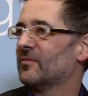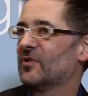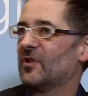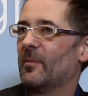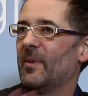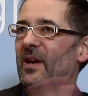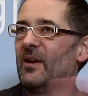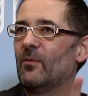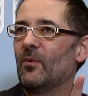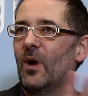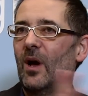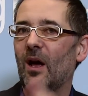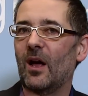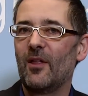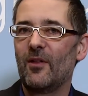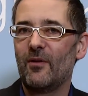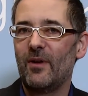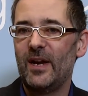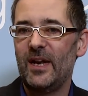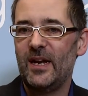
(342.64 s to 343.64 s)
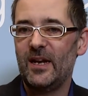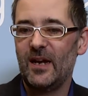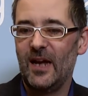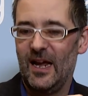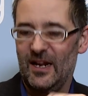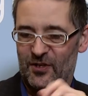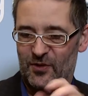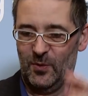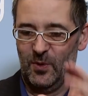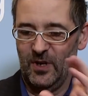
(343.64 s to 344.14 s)
So, I mean, are there any
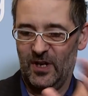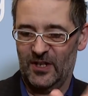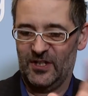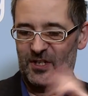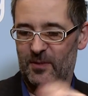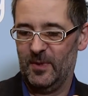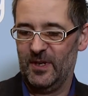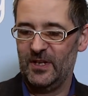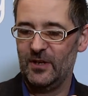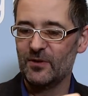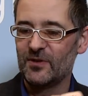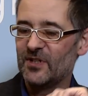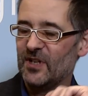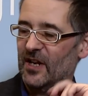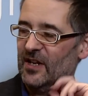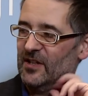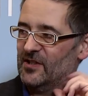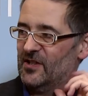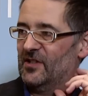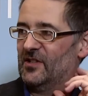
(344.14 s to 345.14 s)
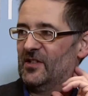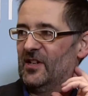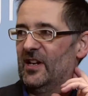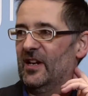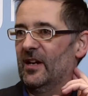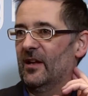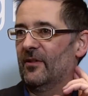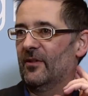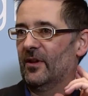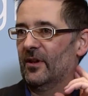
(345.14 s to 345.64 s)
actual customer use cases
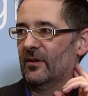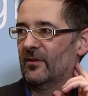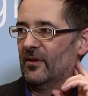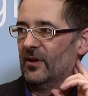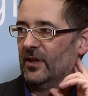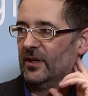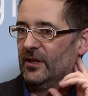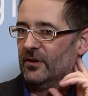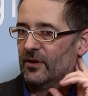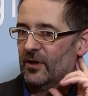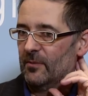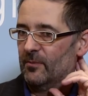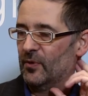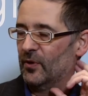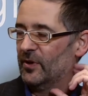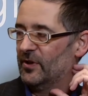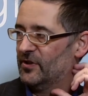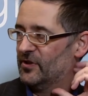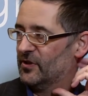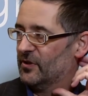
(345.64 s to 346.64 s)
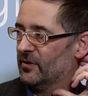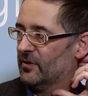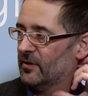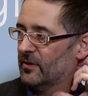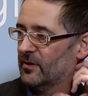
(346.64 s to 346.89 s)
here that you can point to?